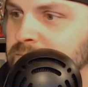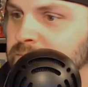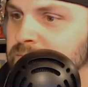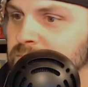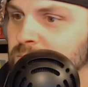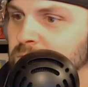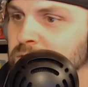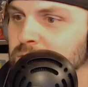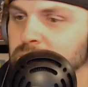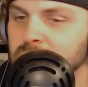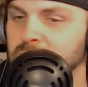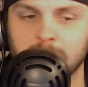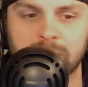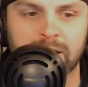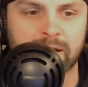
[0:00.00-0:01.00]
we knew that it
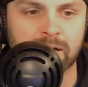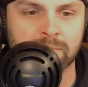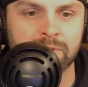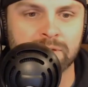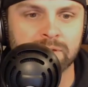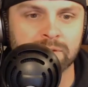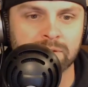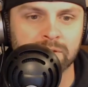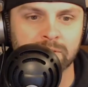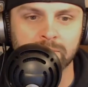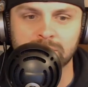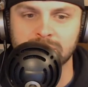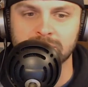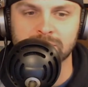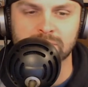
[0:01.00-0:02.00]
would kind of be a
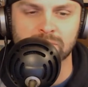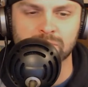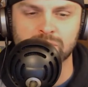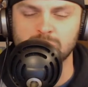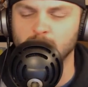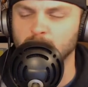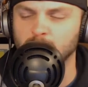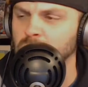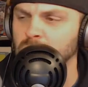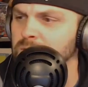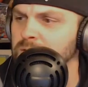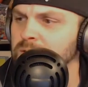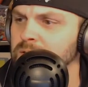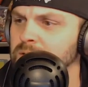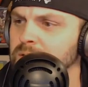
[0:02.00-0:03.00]
little shorter
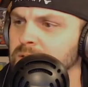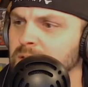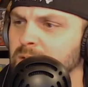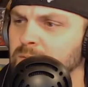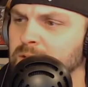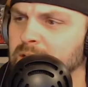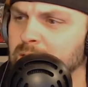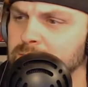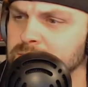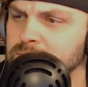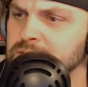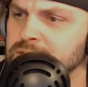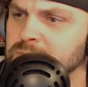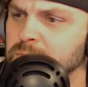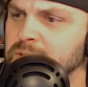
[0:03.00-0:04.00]
of a
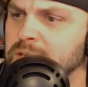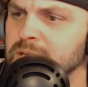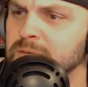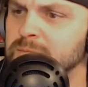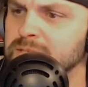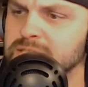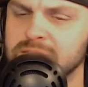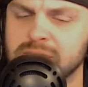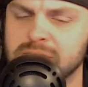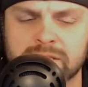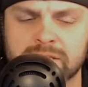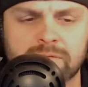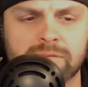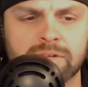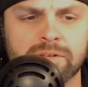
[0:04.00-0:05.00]
conversation with him because he had stuff
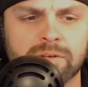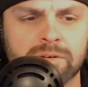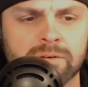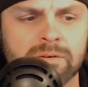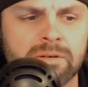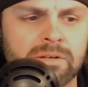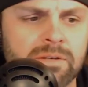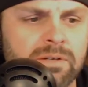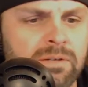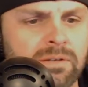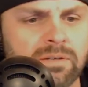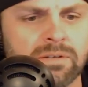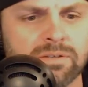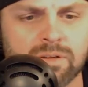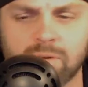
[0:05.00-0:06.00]
to do.
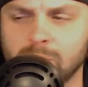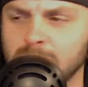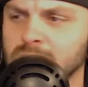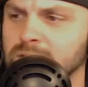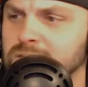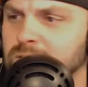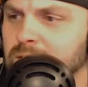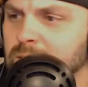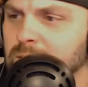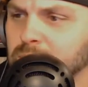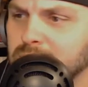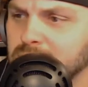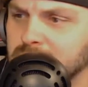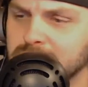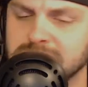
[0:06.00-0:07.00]
So we're gonna try to play
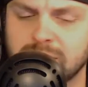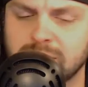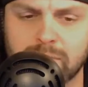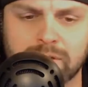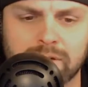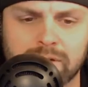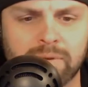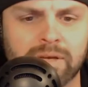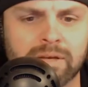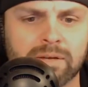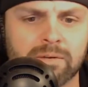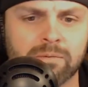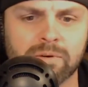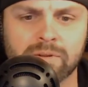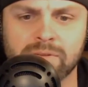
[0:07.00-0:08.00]
catch up a little bit
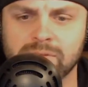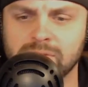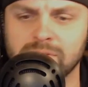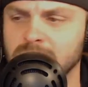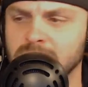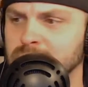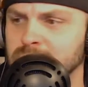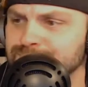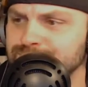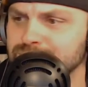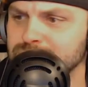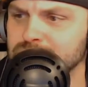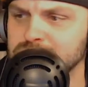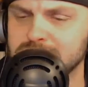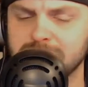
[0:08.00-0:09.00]
with
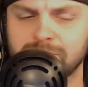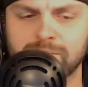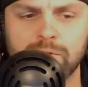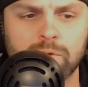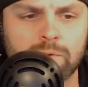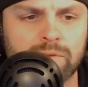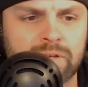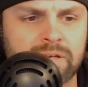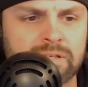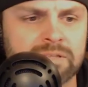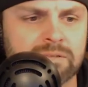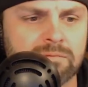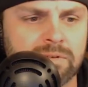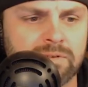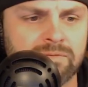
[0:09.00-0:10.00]
just a few things that
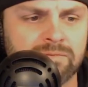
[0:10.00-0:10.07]
we